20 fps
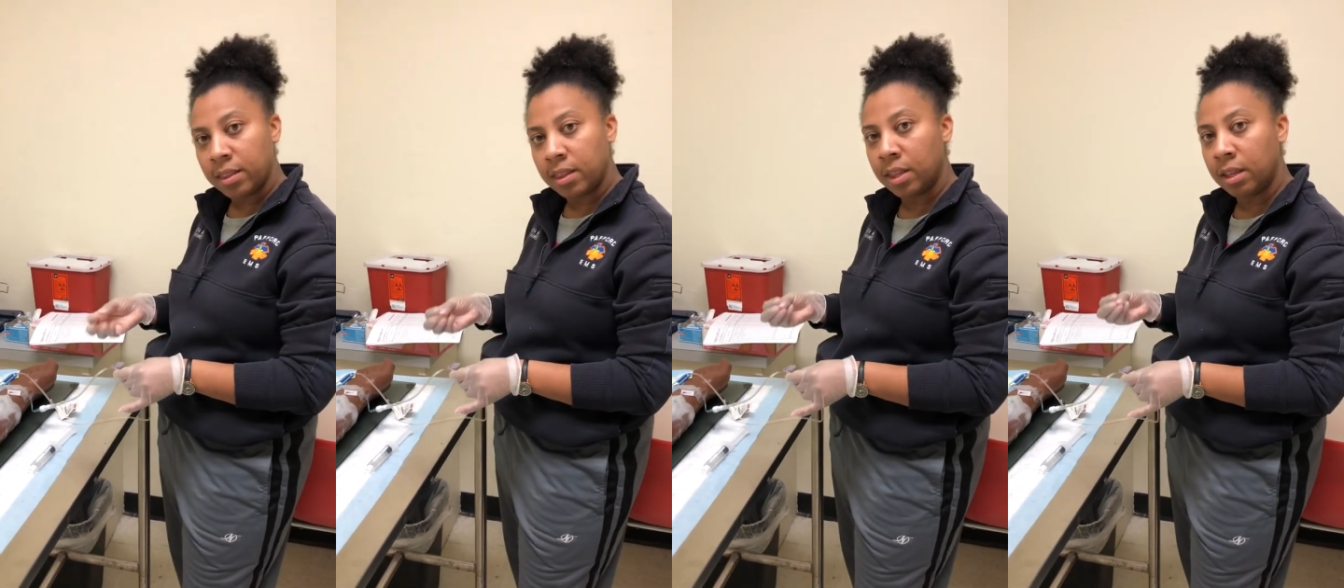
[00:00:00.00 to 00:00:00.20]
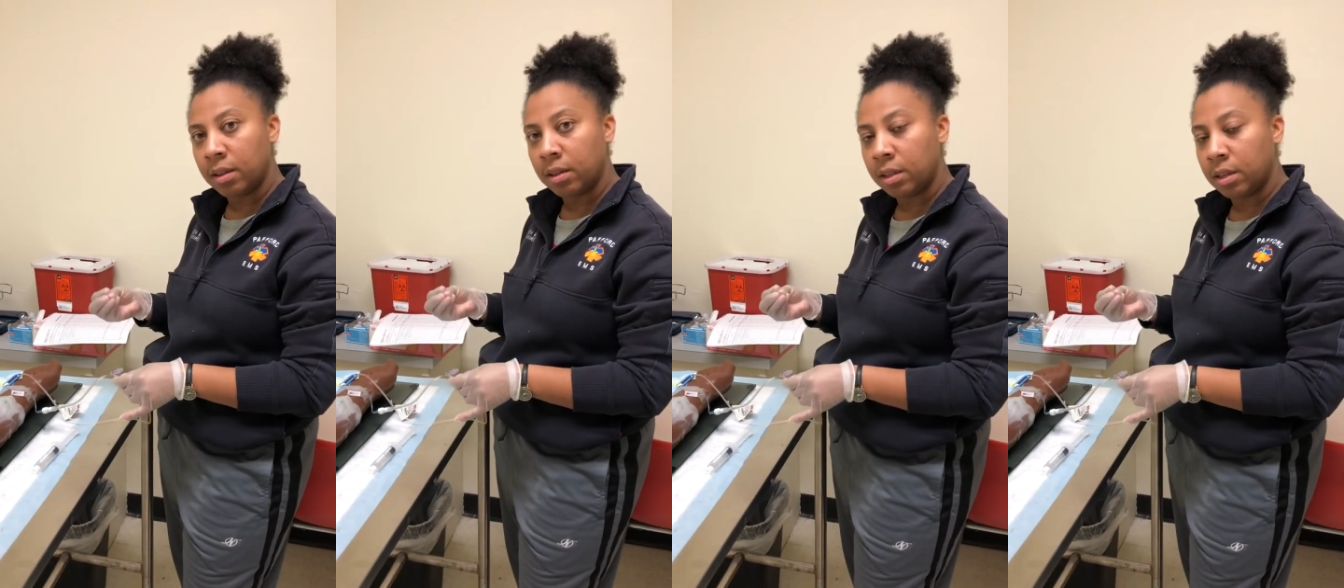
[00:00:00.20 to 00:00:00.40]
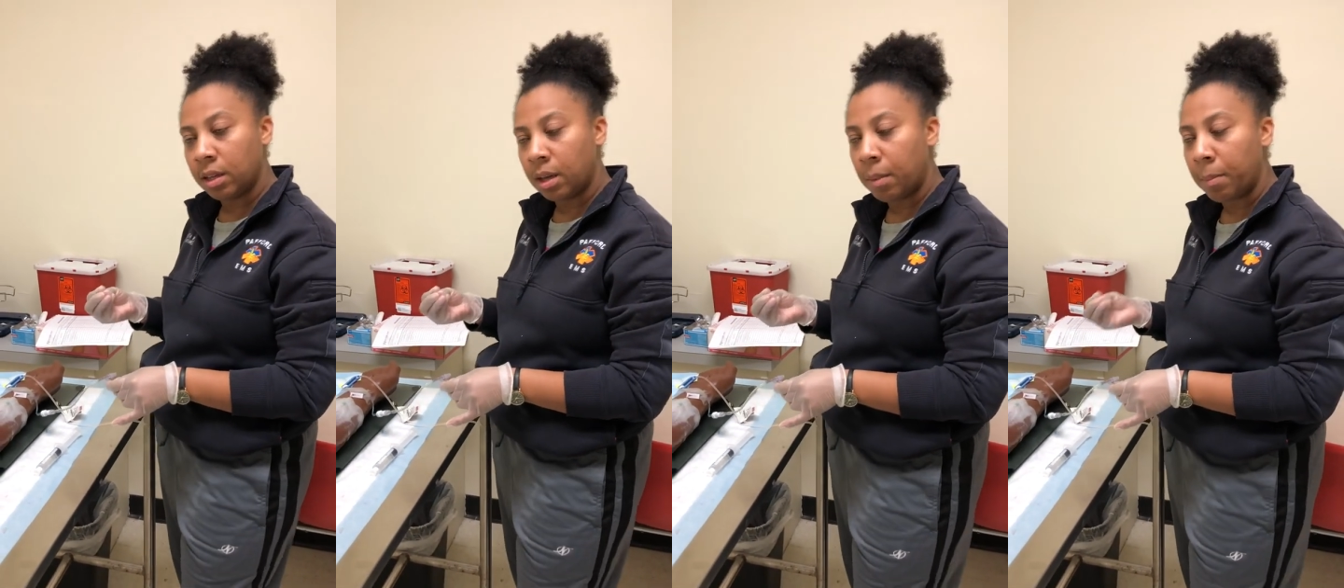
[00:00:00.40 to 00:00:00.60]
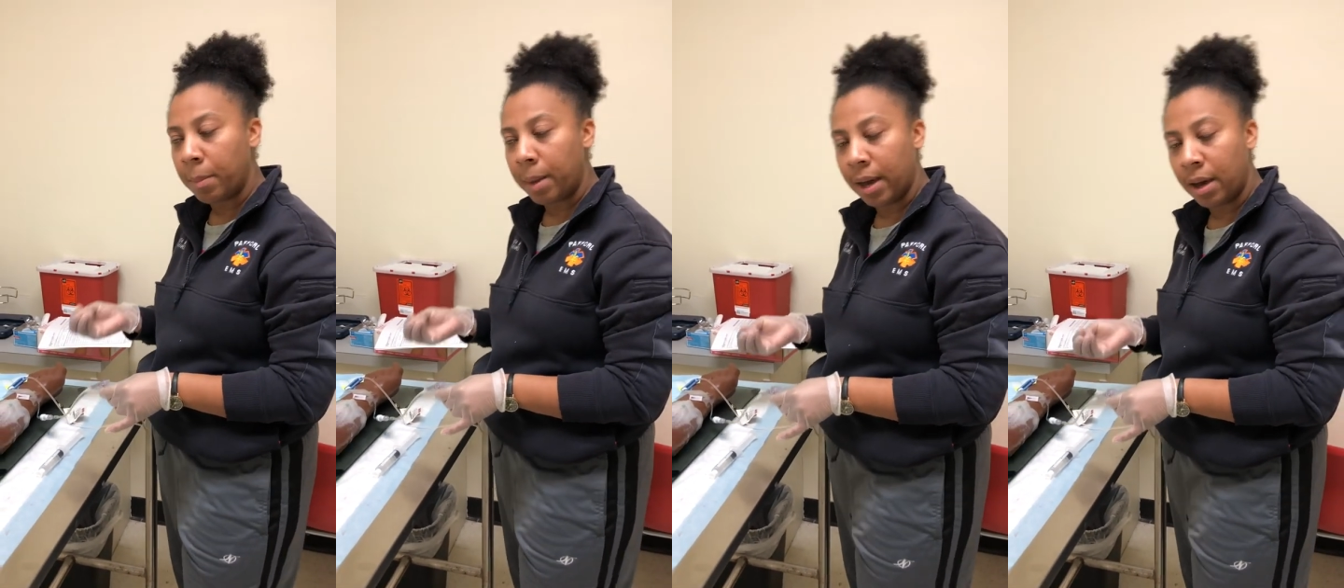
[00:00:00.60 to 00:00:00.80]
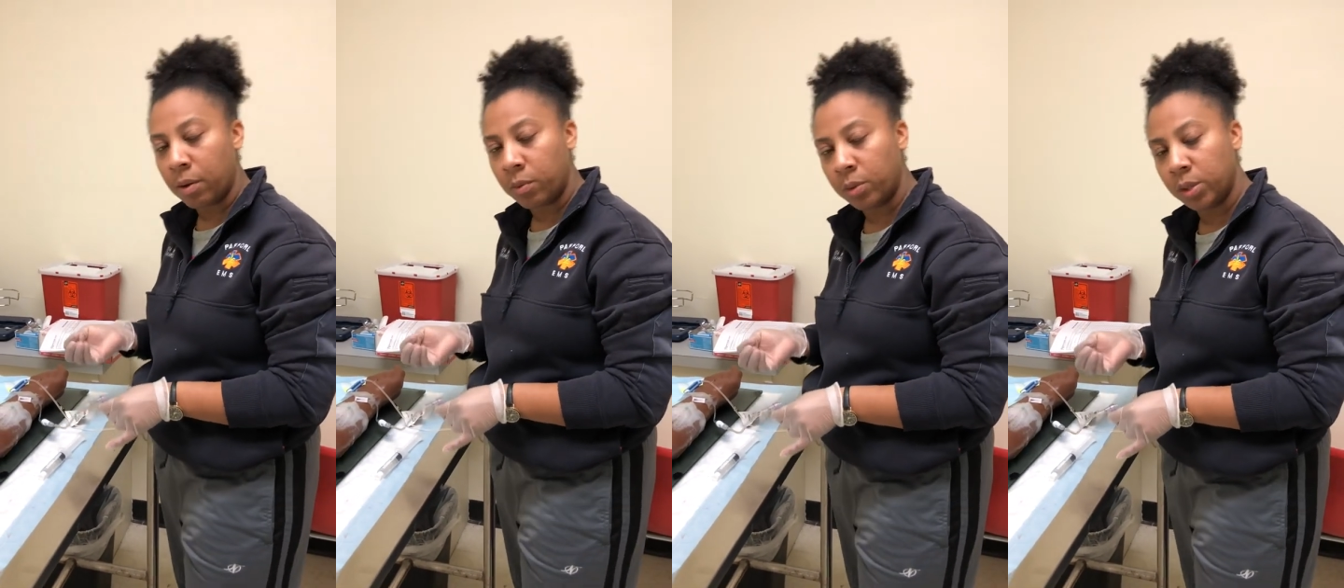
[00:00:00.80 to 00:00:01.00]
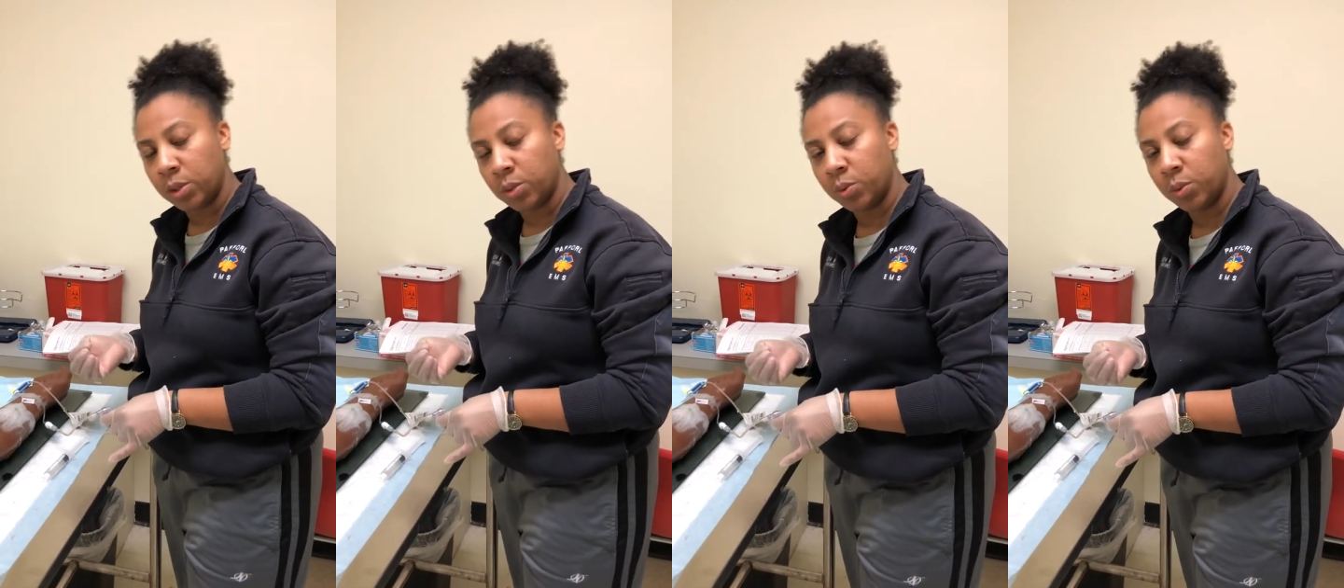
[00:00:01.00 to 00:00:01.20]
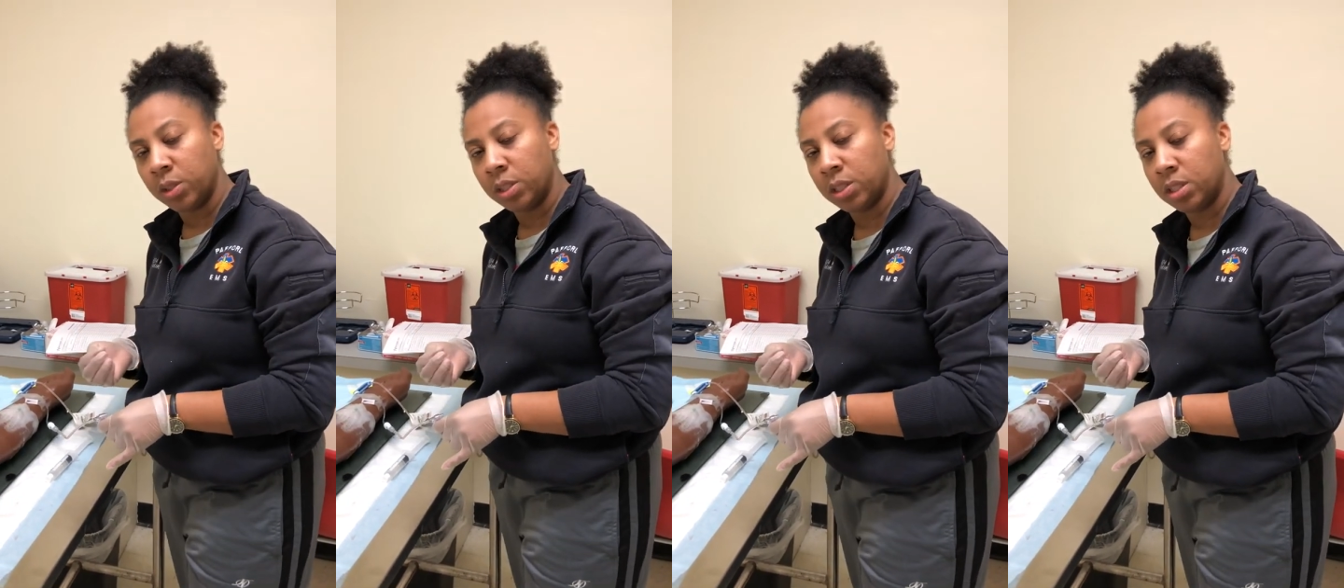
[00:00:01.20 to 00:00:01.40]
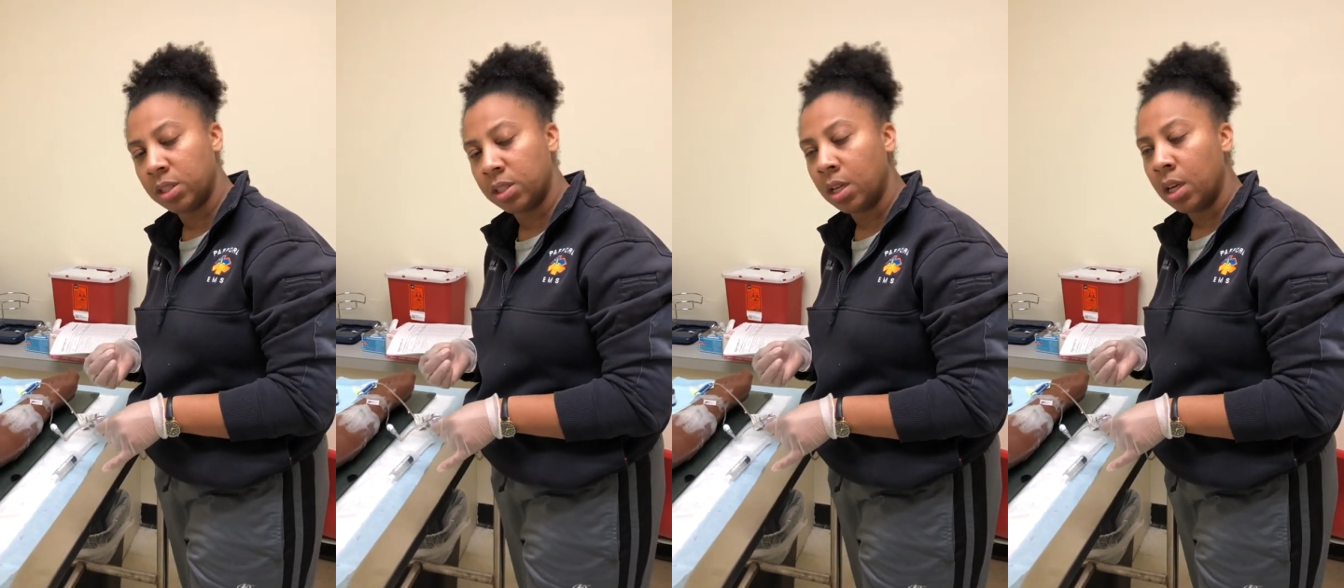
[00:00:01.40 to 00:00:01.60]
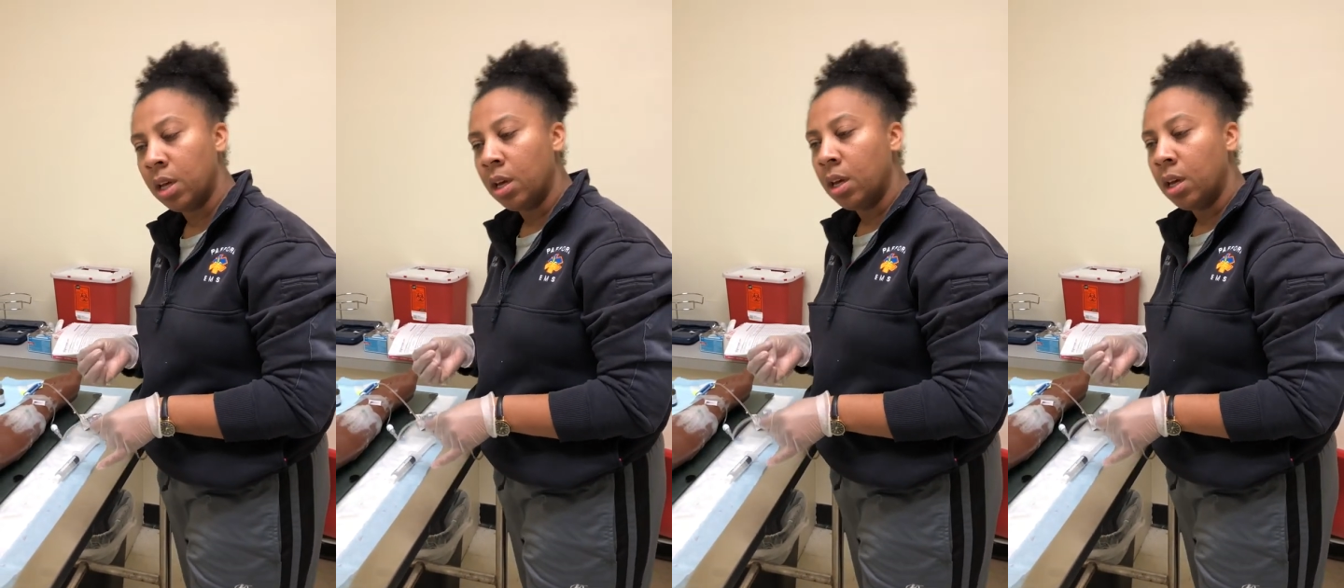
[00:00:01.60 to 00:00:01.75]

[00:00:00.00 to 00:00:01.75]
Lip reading: the amount, which was